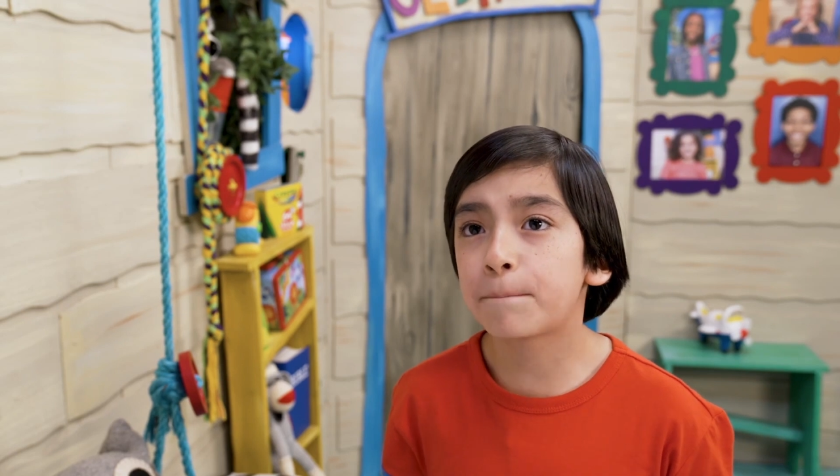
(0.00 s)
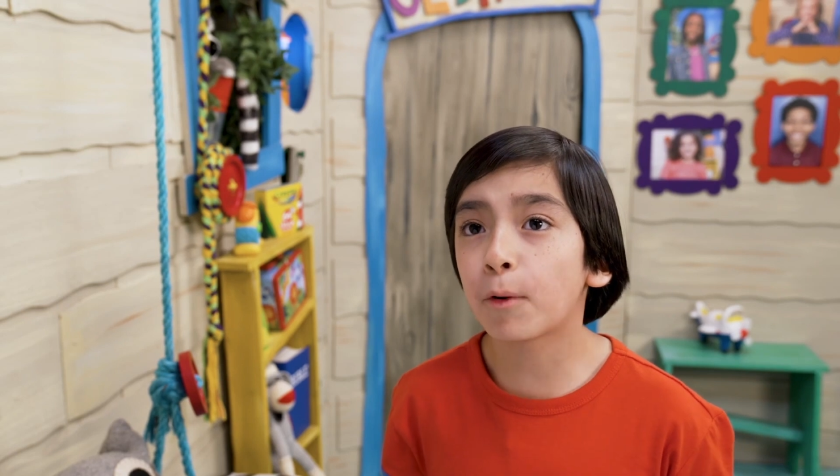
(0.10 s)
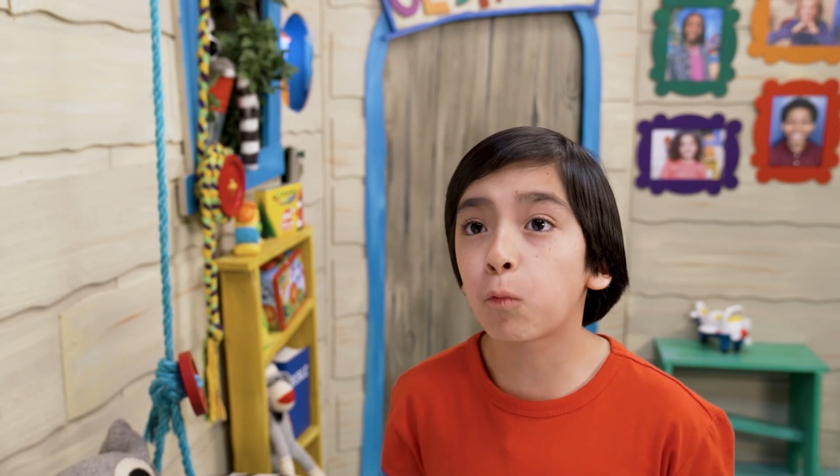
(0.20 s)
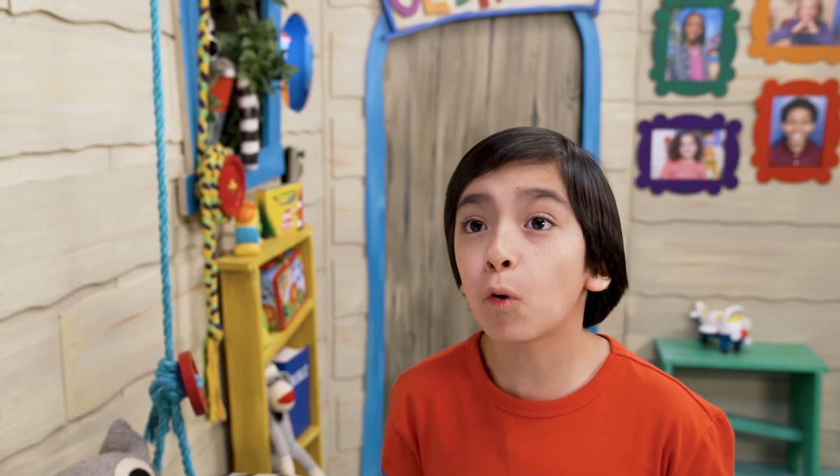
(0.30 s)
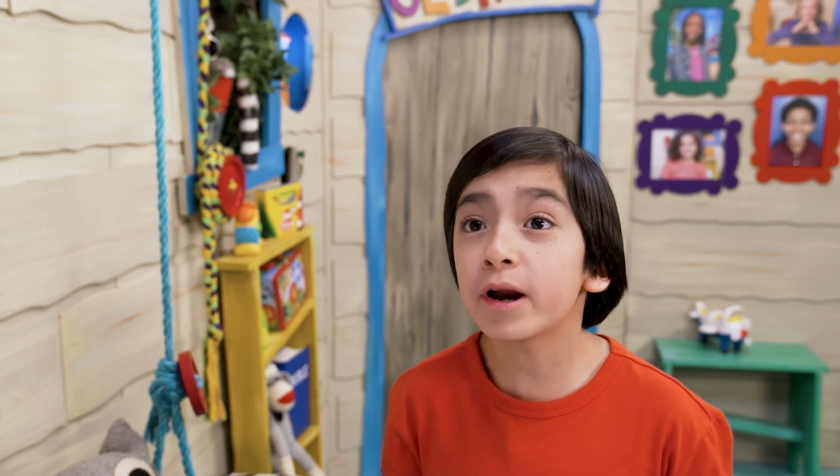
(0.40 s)

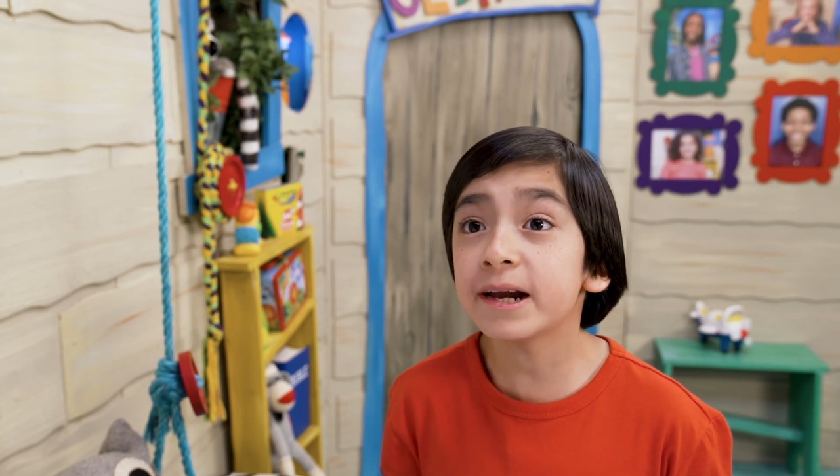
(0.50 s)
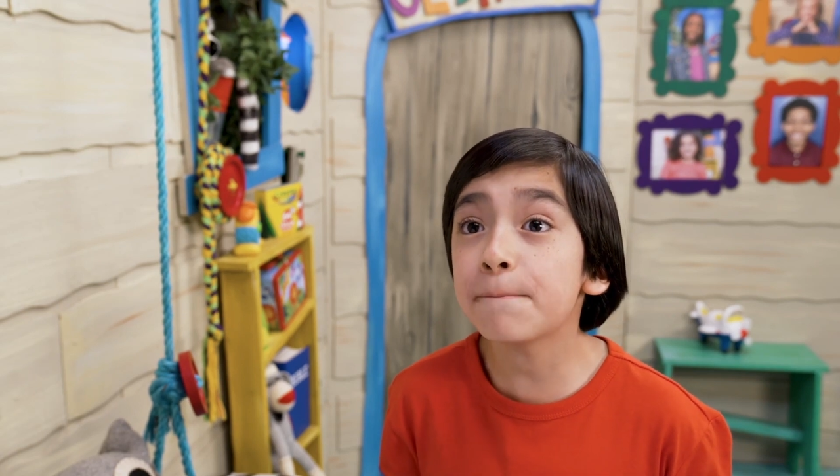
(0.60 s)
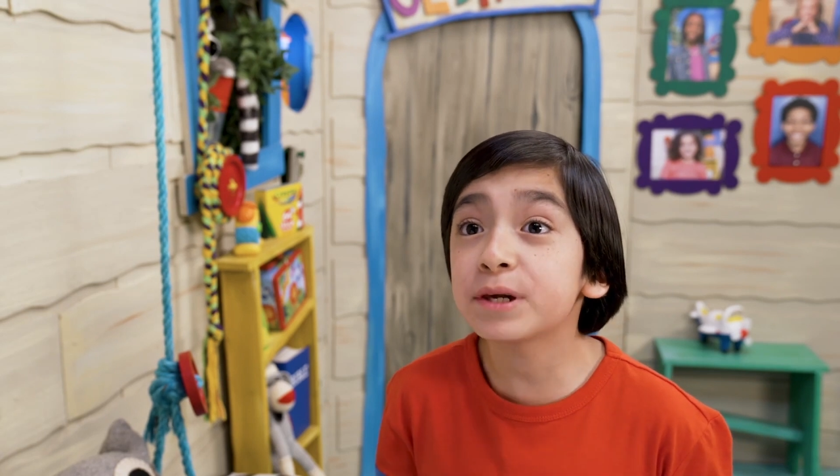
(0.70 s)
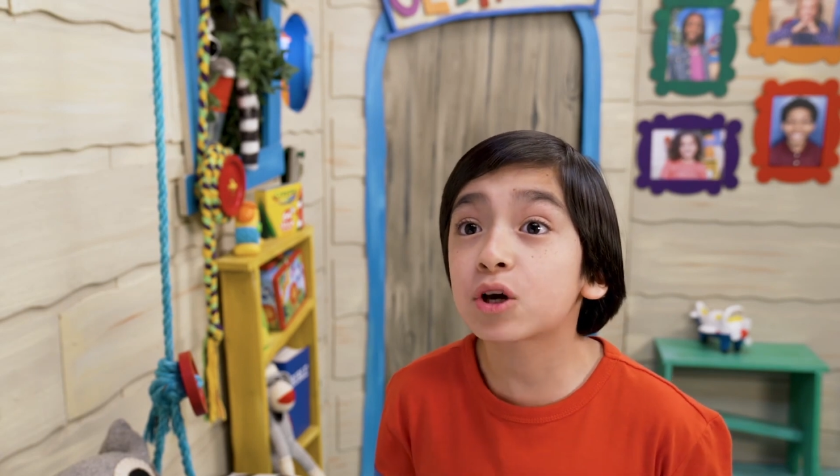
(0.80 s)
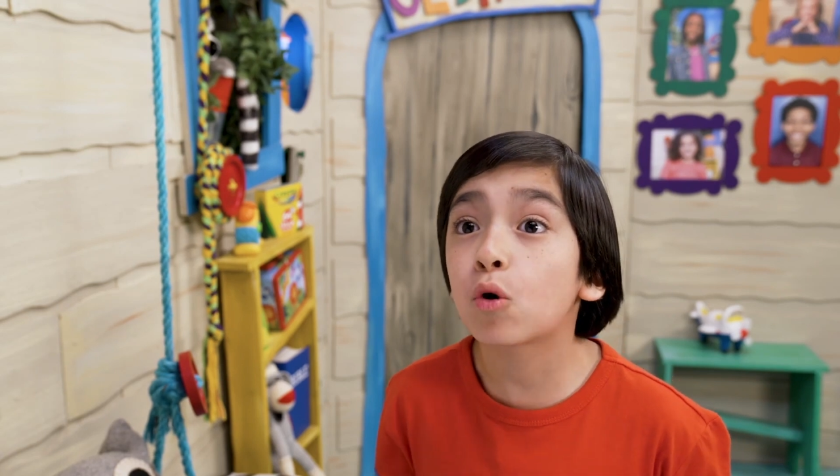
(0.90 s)
but wouldn't
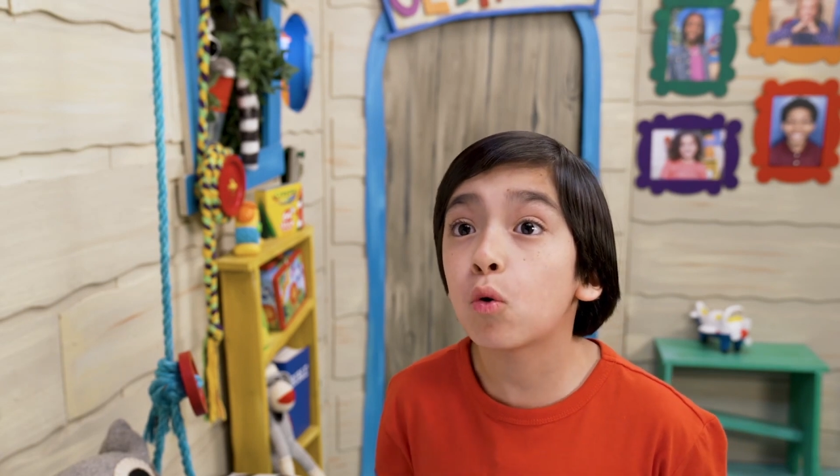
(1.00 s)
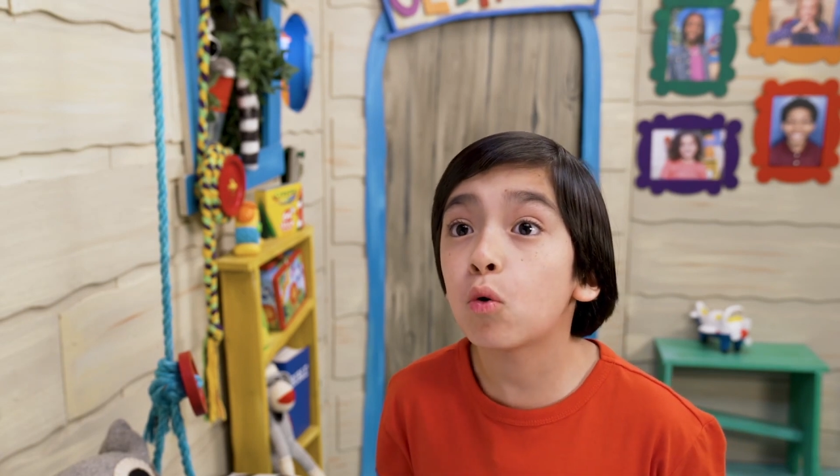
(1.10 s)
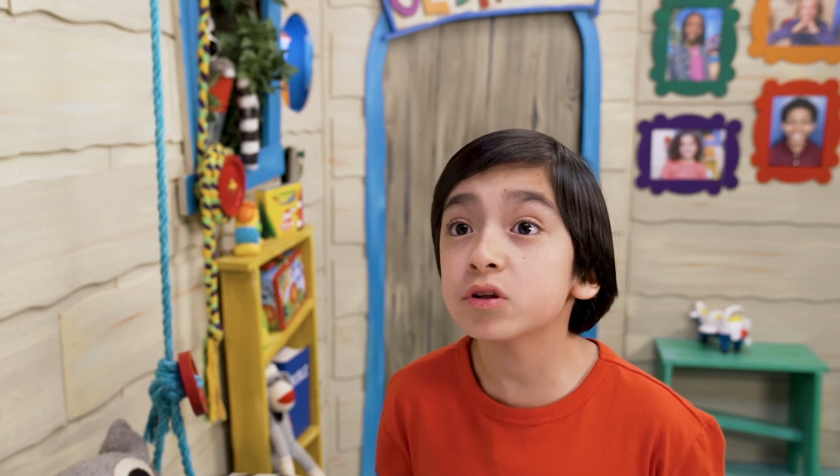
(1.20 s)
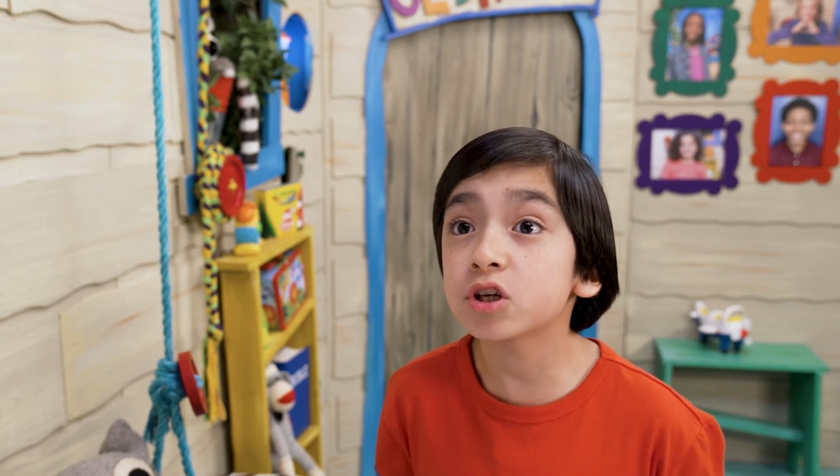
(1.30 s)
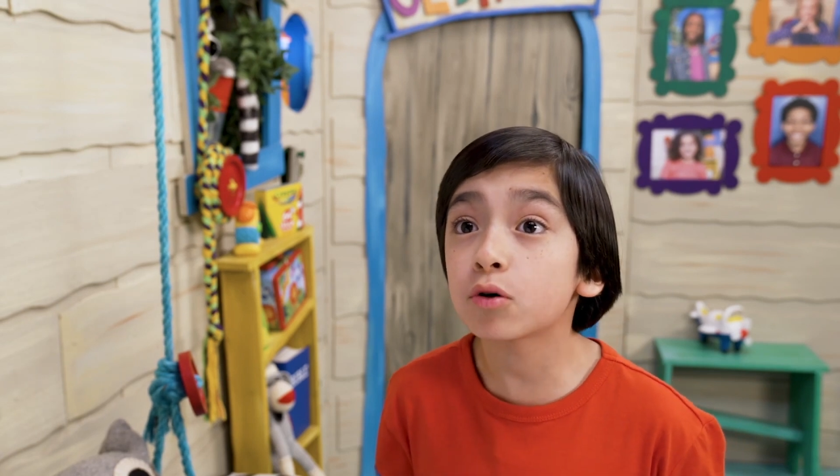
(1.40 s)
it be cool to